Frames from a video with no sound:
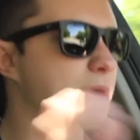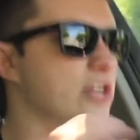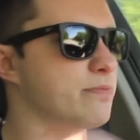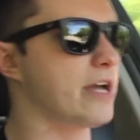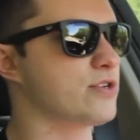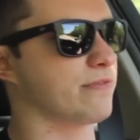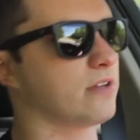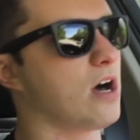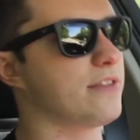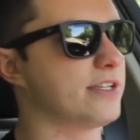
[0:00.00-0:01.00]
major, major
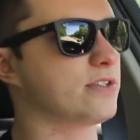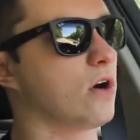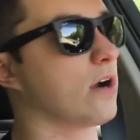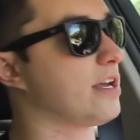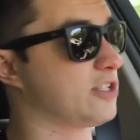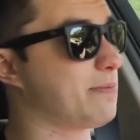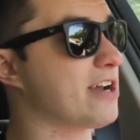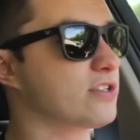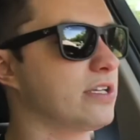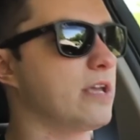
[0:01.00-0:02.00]
flaw in this car
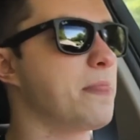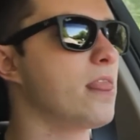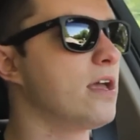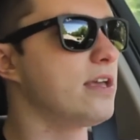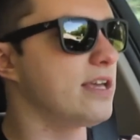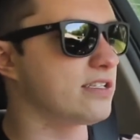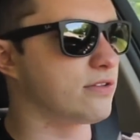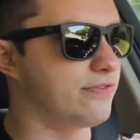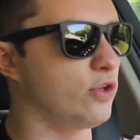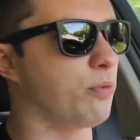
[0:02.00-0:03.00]
especially is
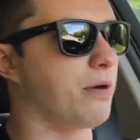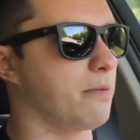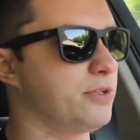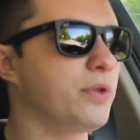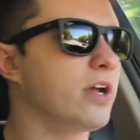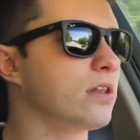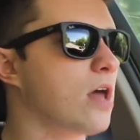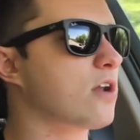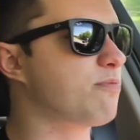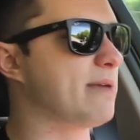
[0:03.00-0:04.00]
the fuel pump. You'll hear a
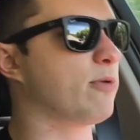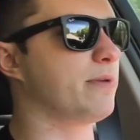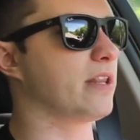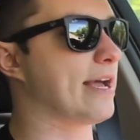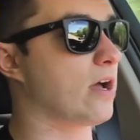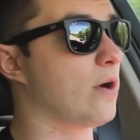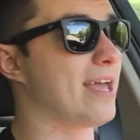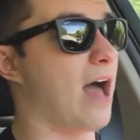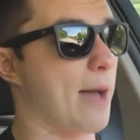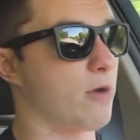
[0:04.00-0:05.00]
lot of people be like, oh
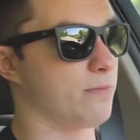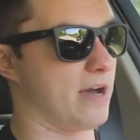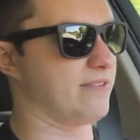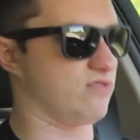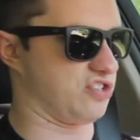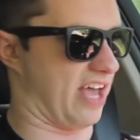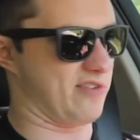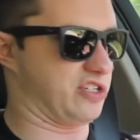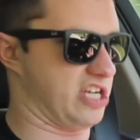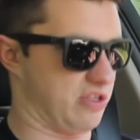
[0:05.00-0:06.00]
yeah, I'm on my
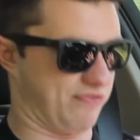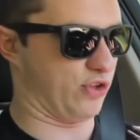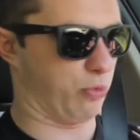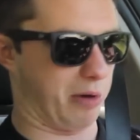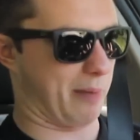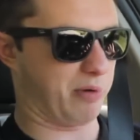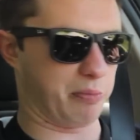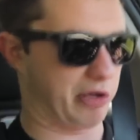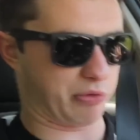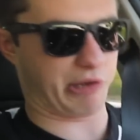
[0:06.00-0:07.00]
17th fuel pump
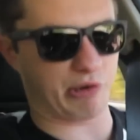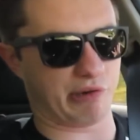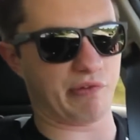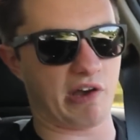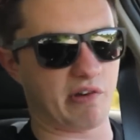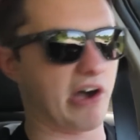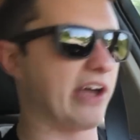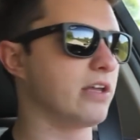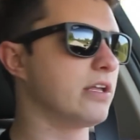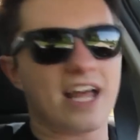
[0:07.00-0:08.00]
on my
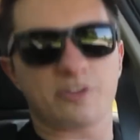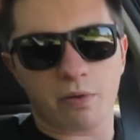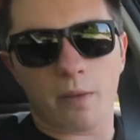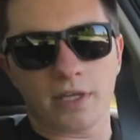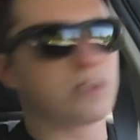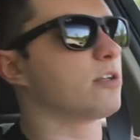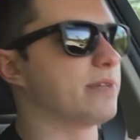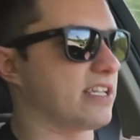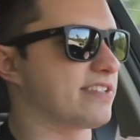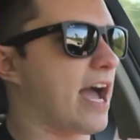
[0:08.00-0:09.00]
335i. That's probably a little
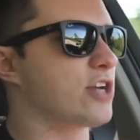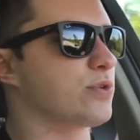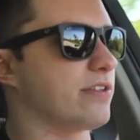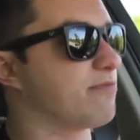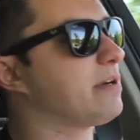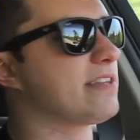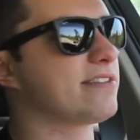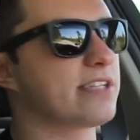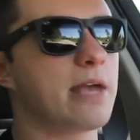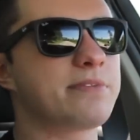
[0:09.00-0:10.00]
bit exaggerative, but at
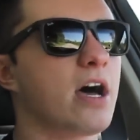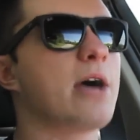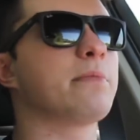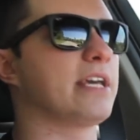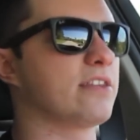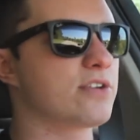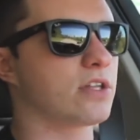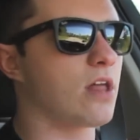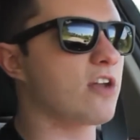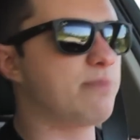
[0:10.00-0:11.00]
the same time, like, there's
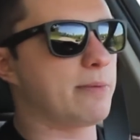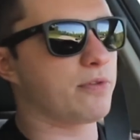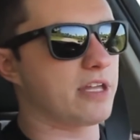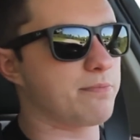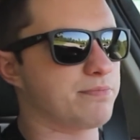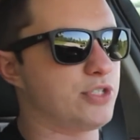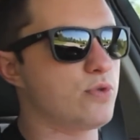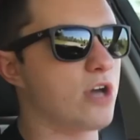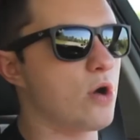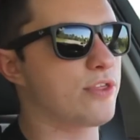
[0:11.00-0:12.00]
a lot of people that
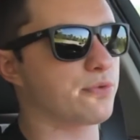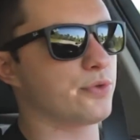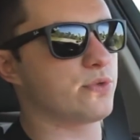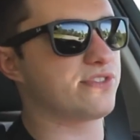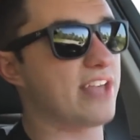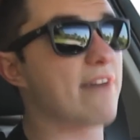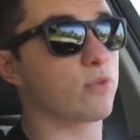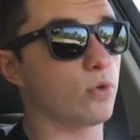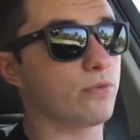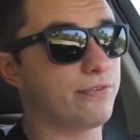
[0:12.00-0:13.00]
do go through several